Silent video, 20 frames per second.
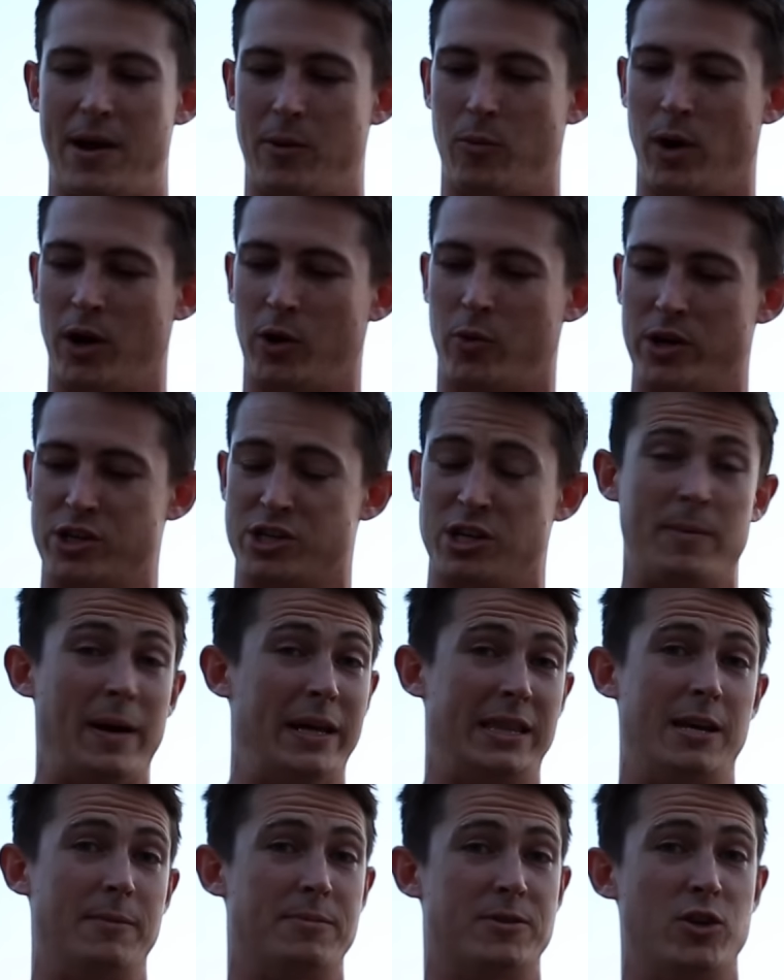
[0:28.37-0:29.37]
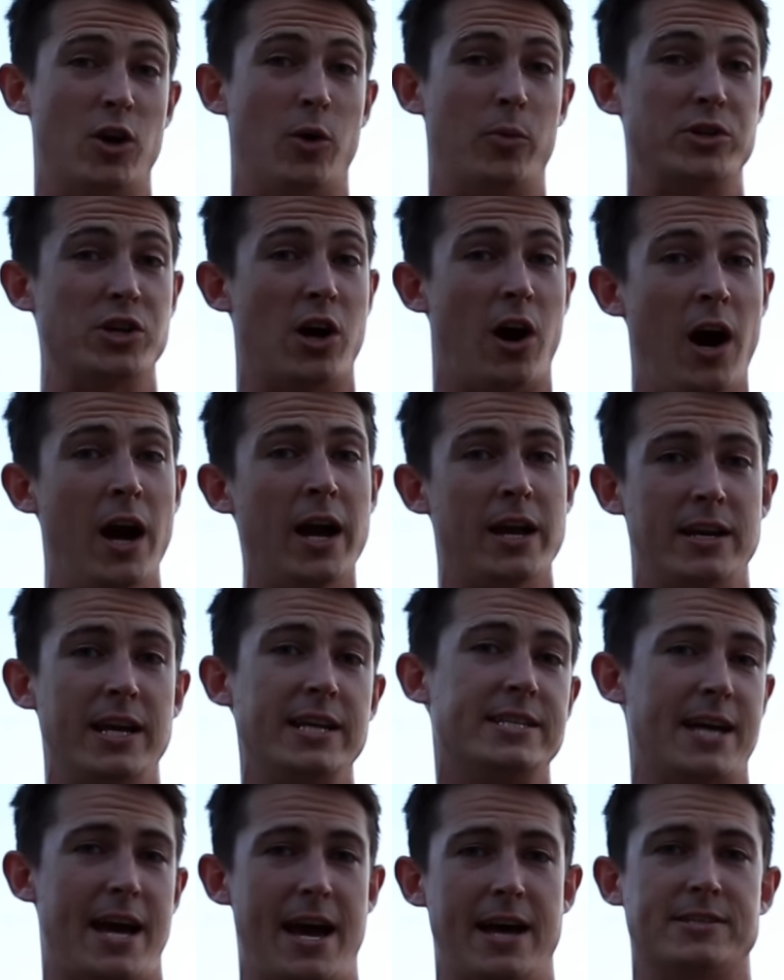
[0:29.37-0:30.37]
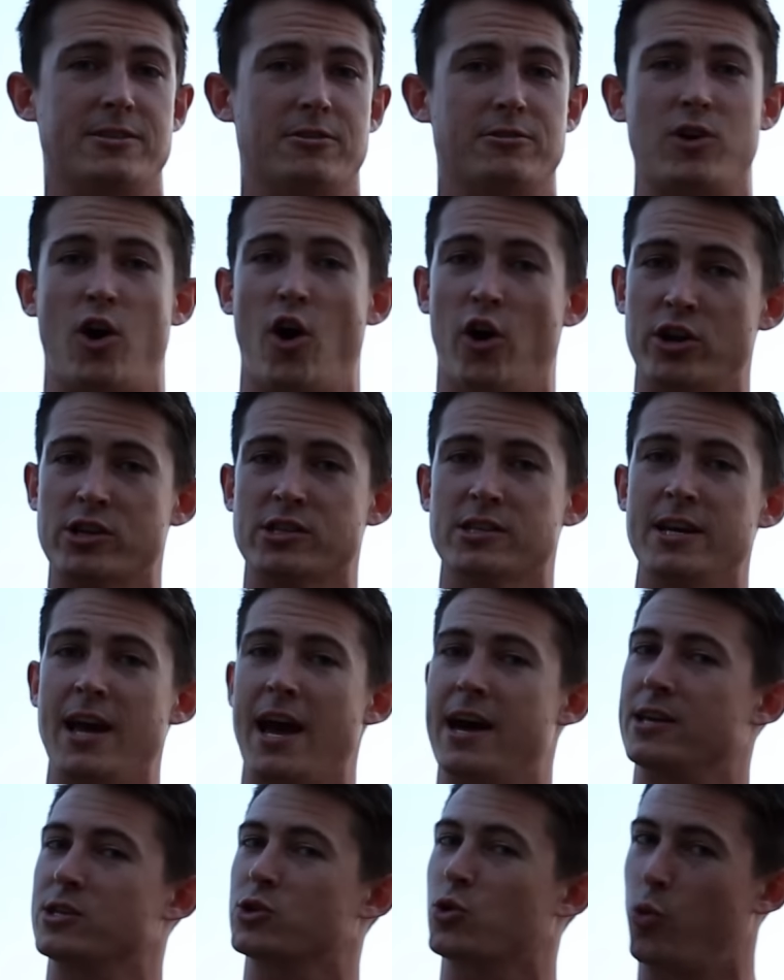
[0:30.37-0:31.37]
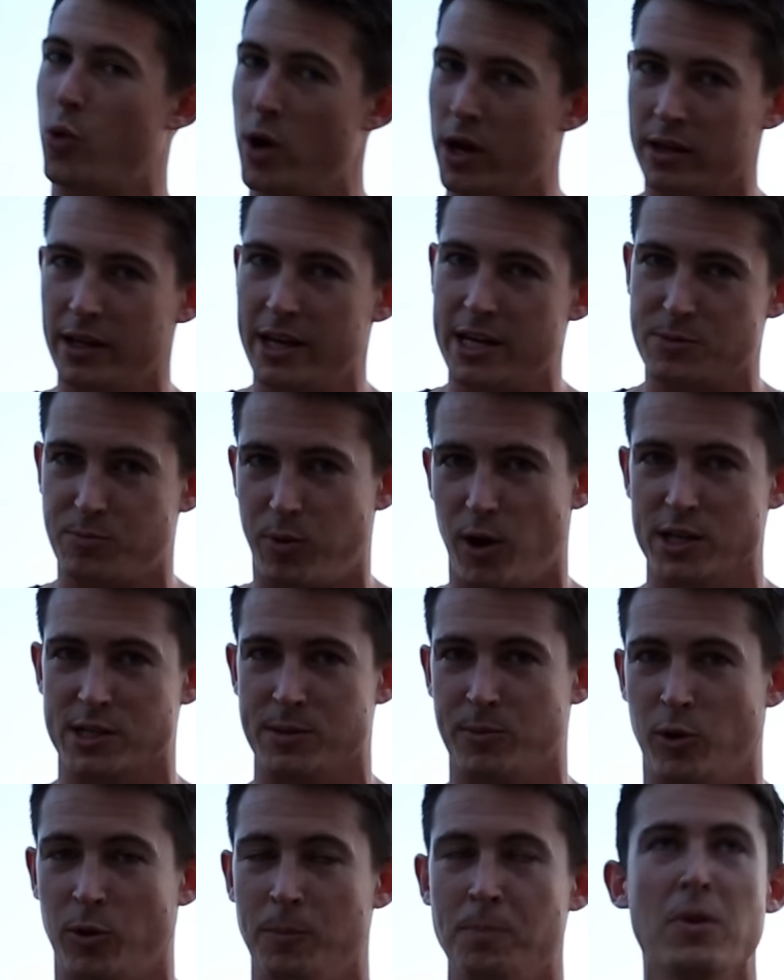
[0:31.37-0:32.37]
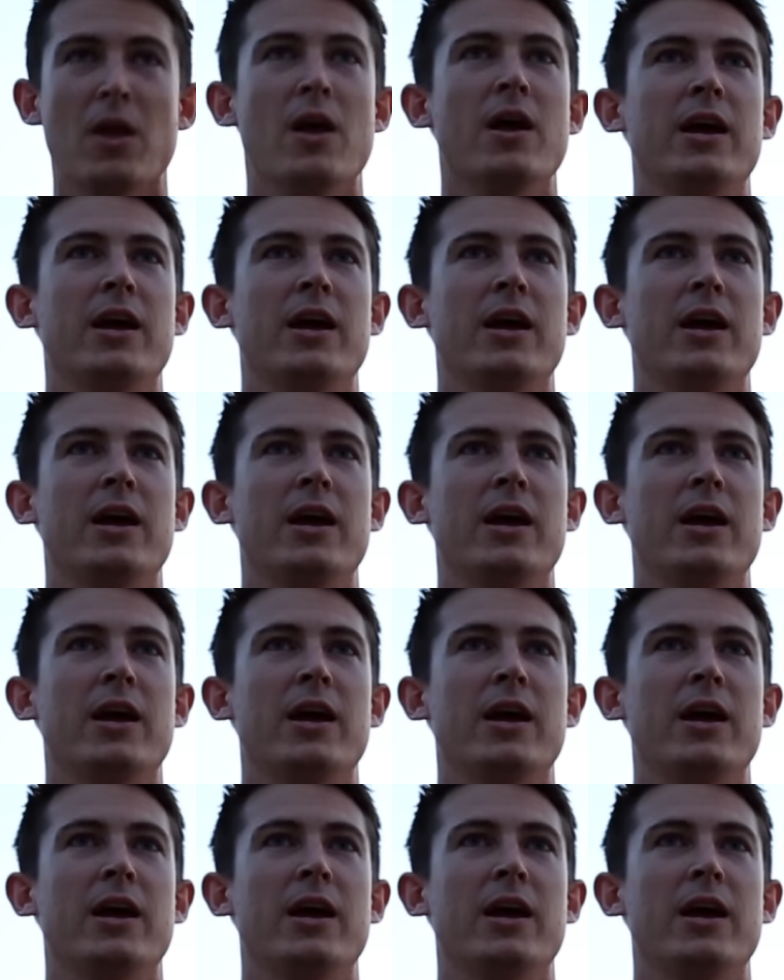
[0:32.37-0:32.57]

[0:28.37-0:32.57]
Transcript: and one question about the absurd, which I need to answer as honestly and as quickly as possible.